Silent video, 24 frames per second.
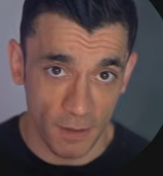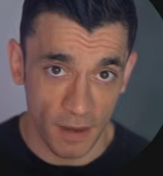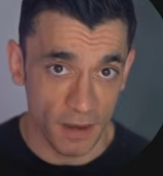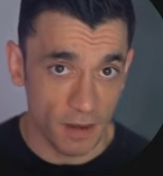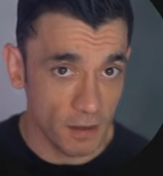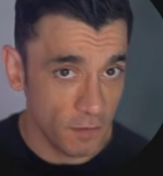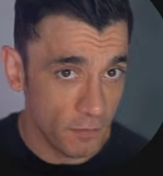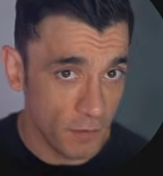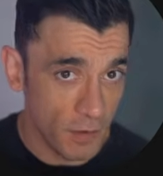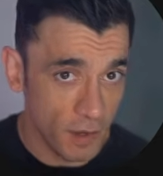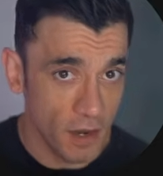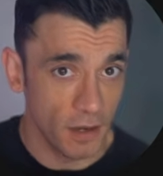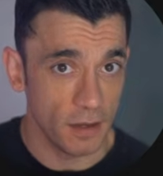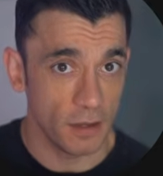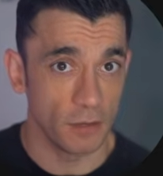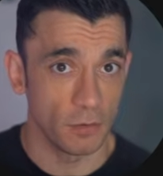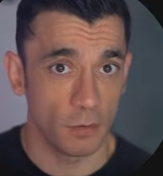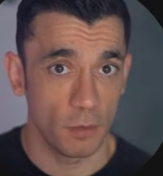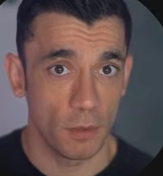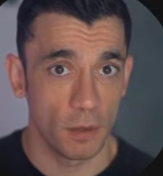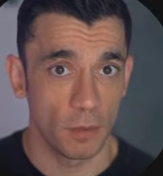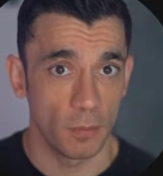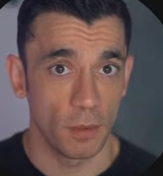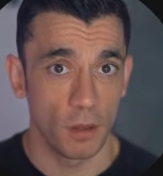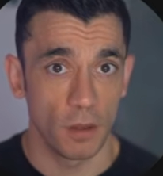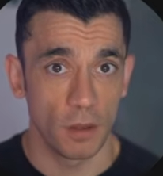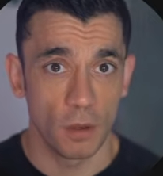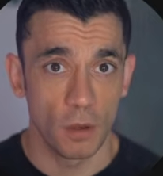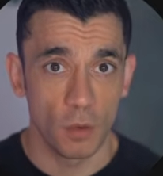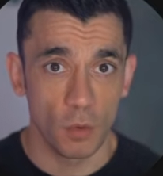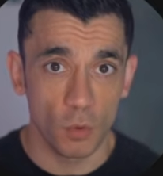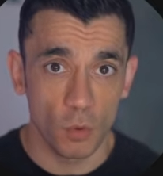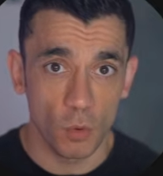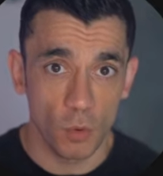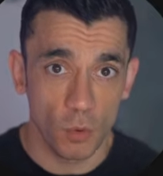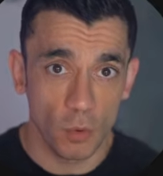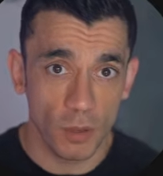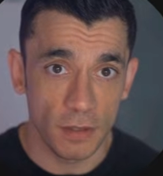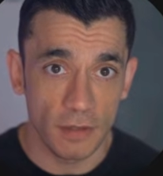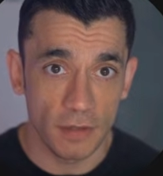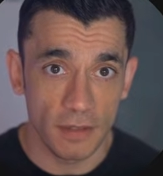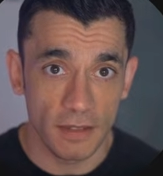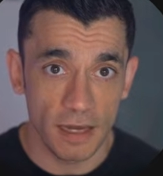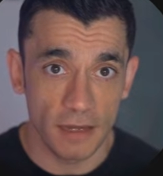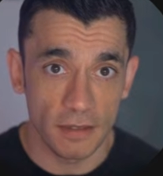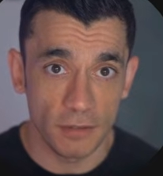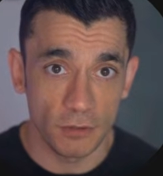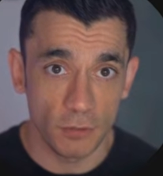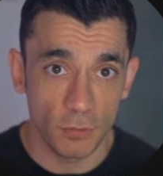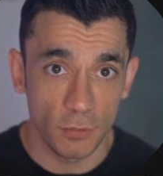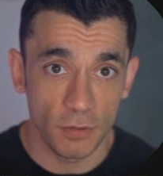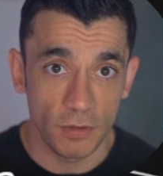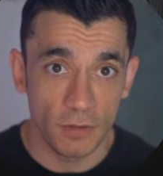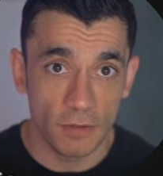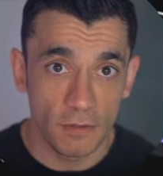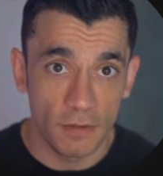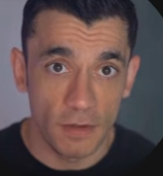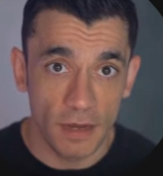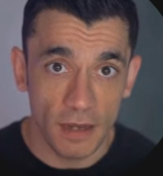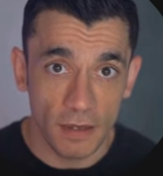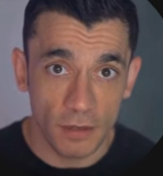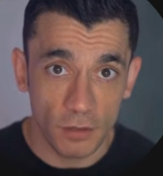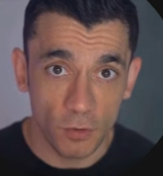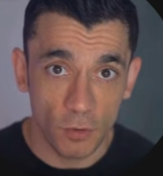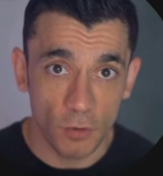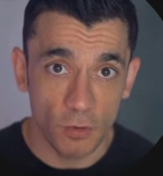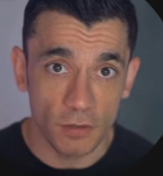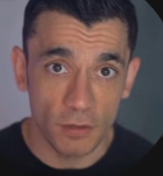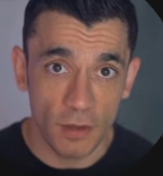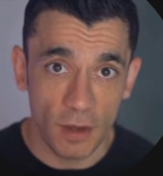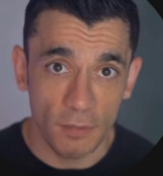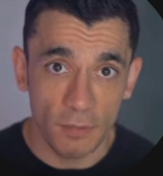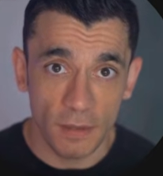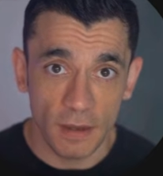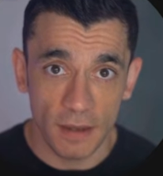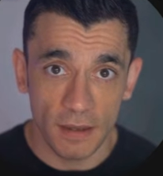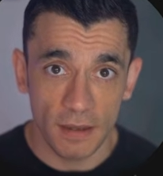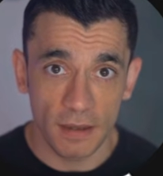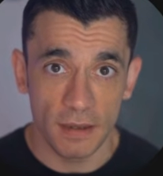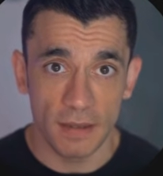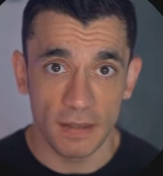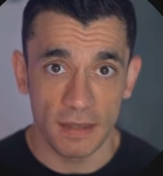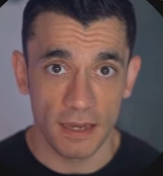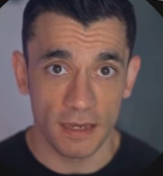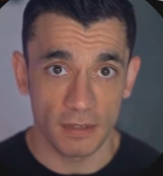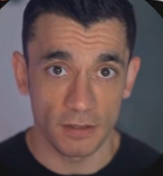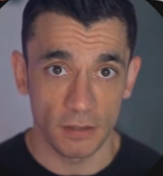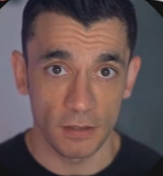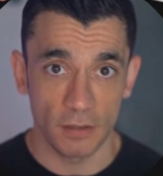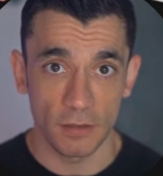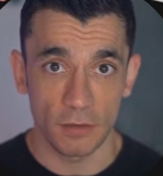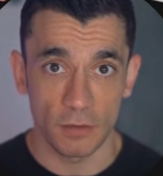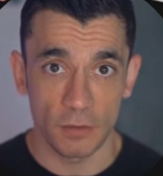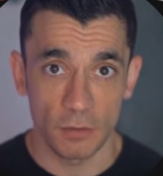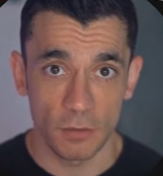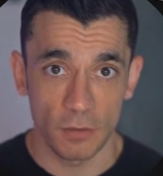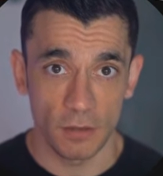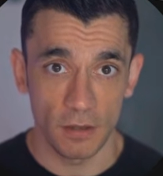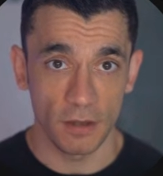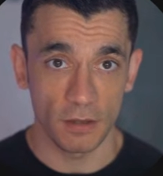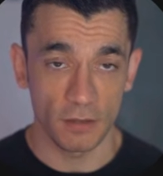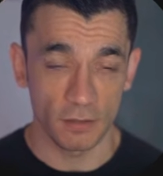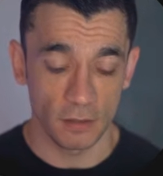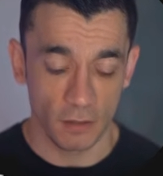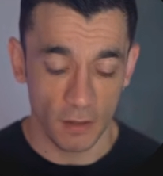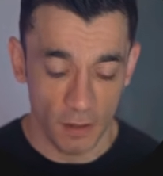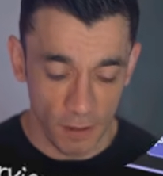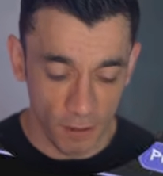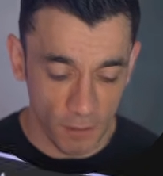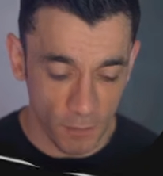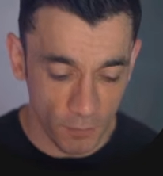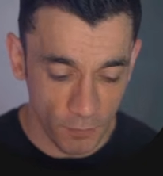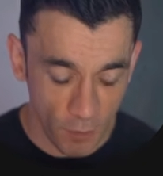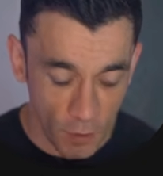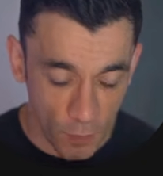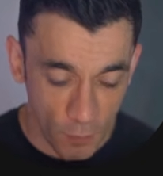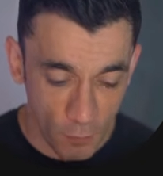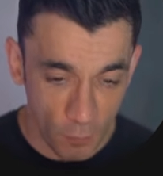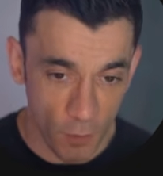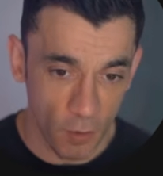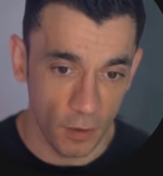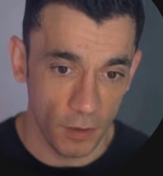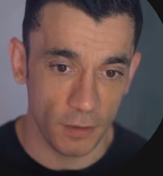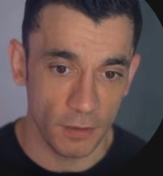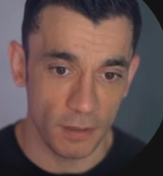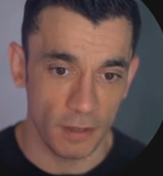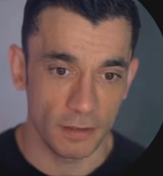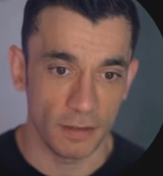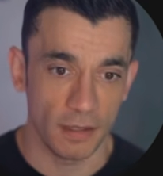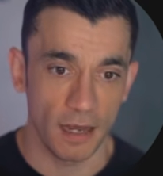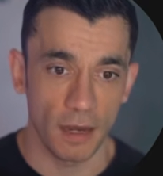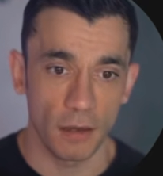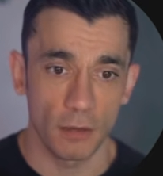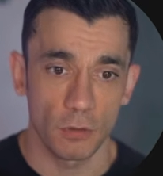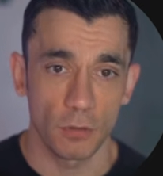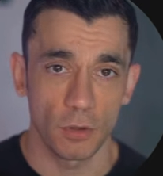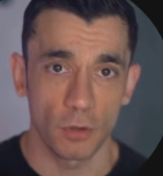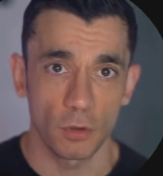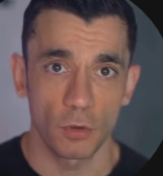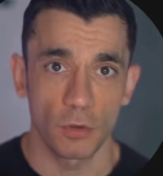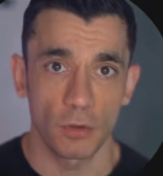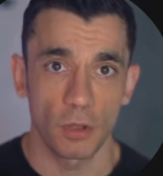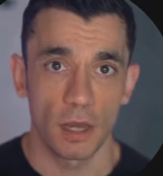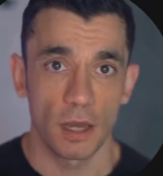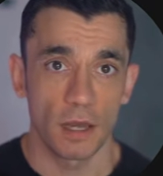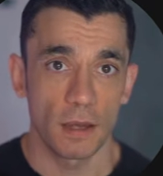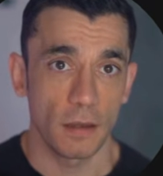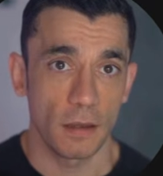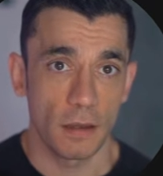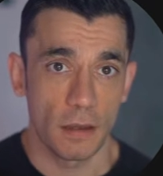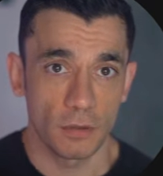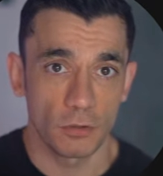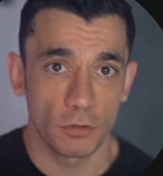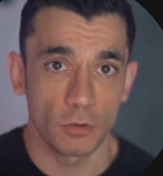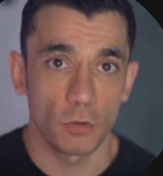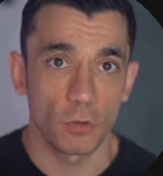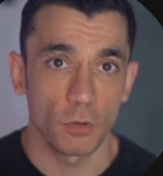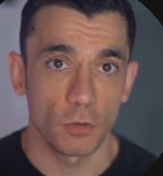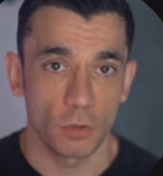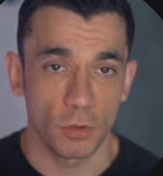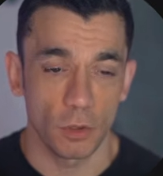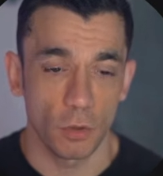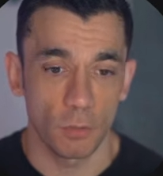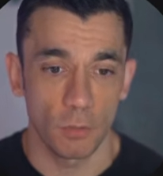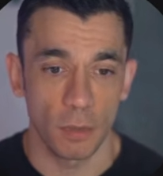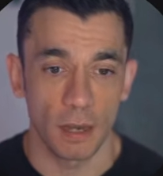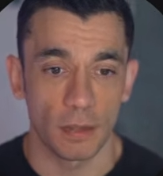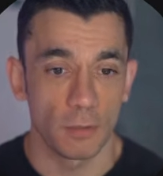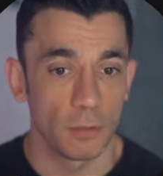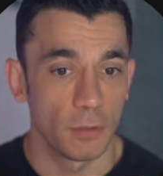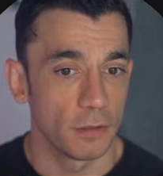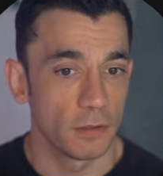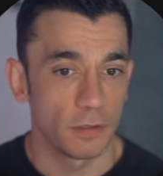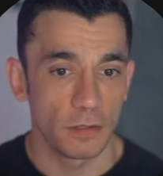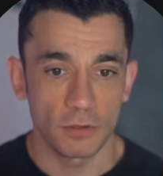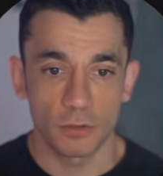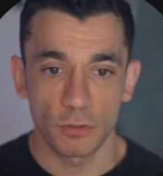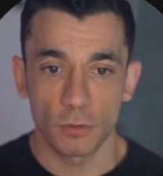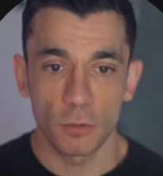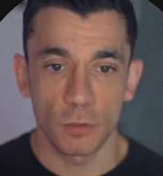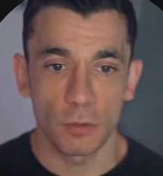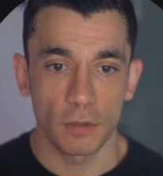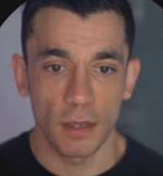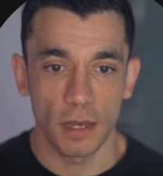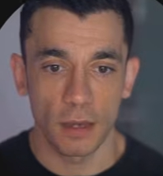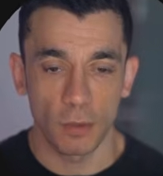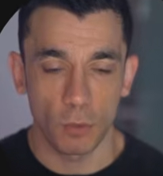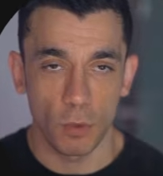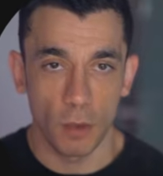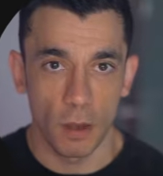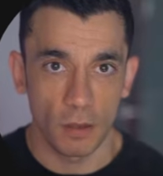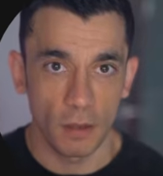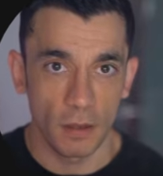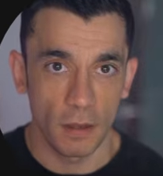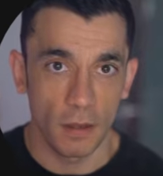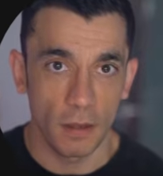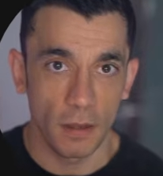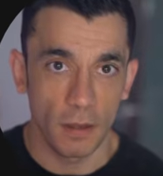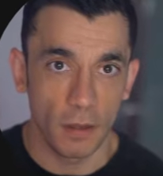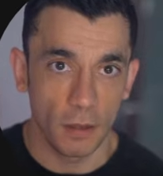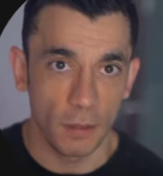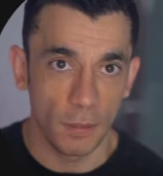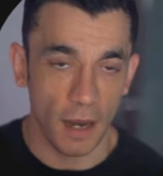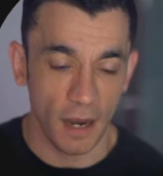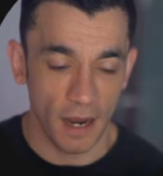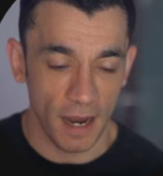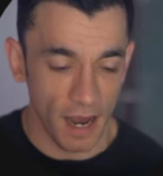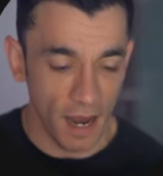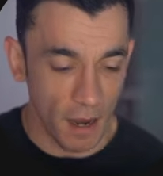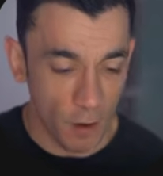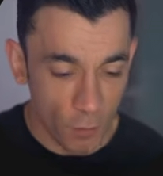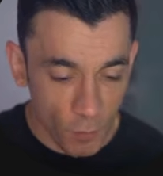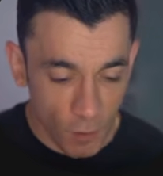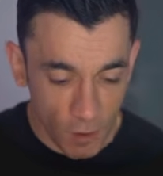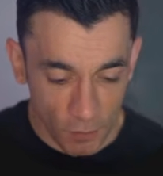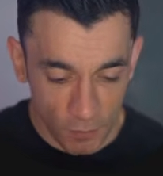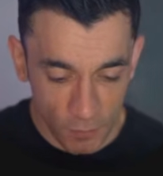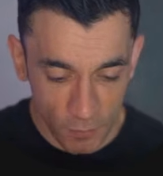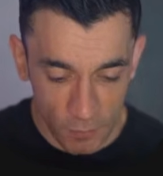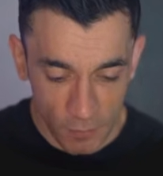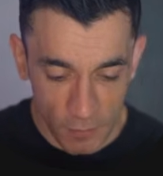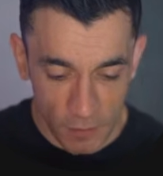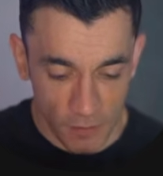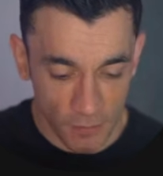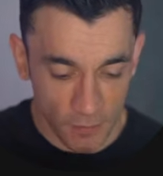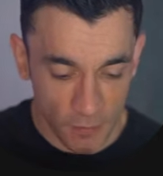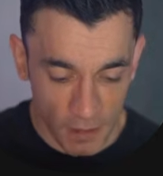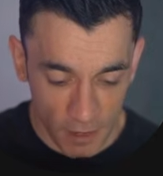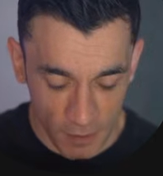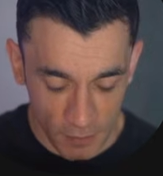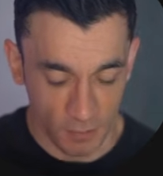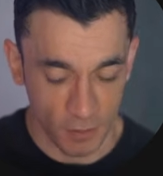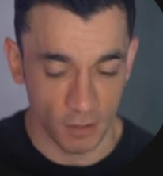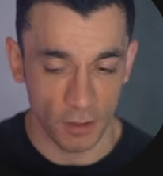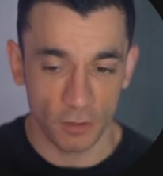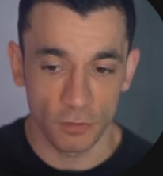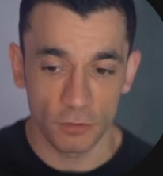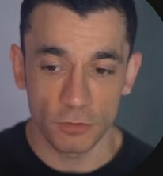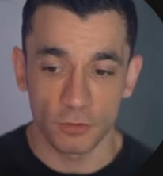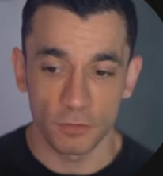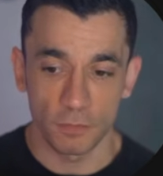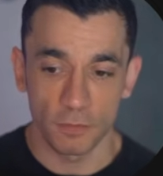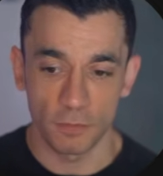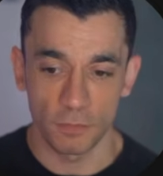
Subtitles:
And finally, remember, always test with fake or dummy data first. Don't point this at a real client list or a real payment system on day one, no matter how well the first test goes.